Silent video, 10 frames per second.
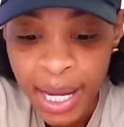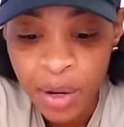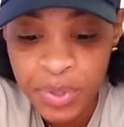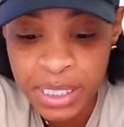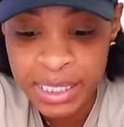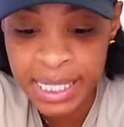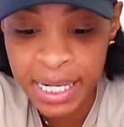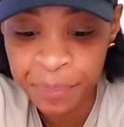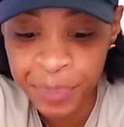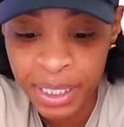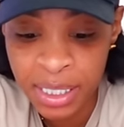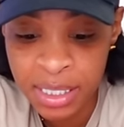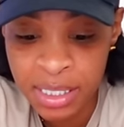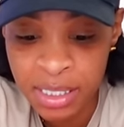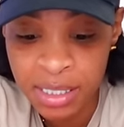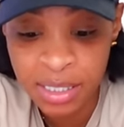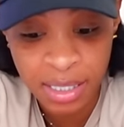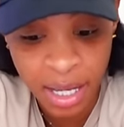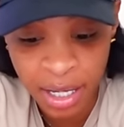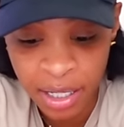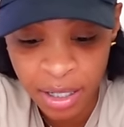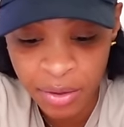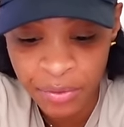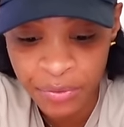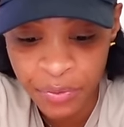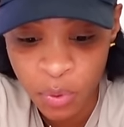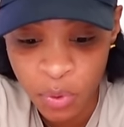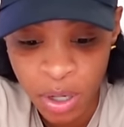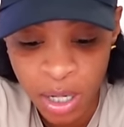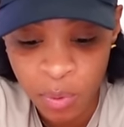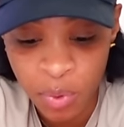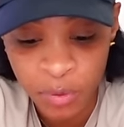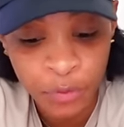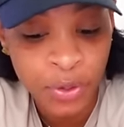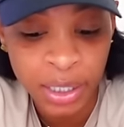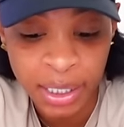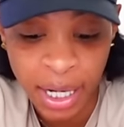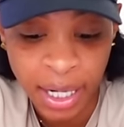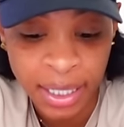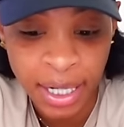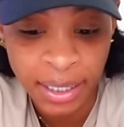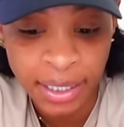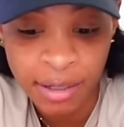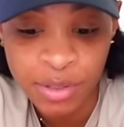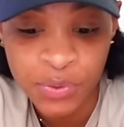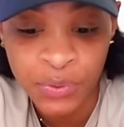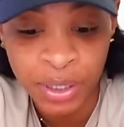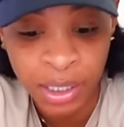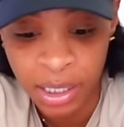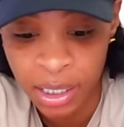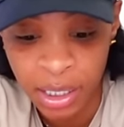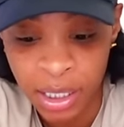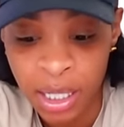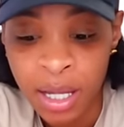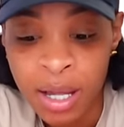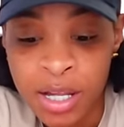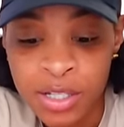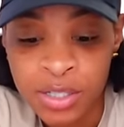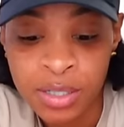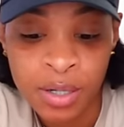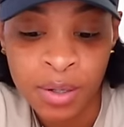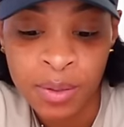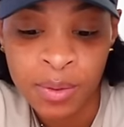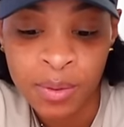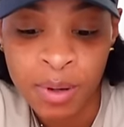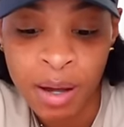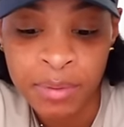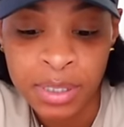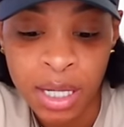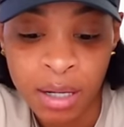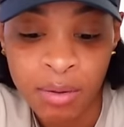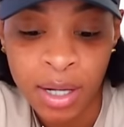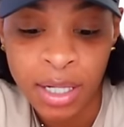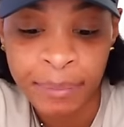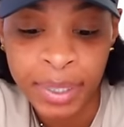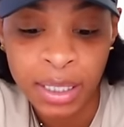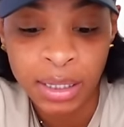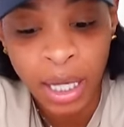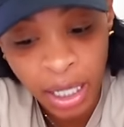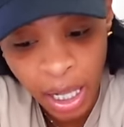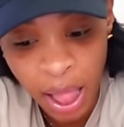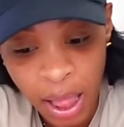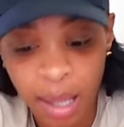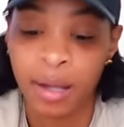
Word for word: It was a 10-piece set for $149, and I thought that was really good. So I was like, okay, let me get that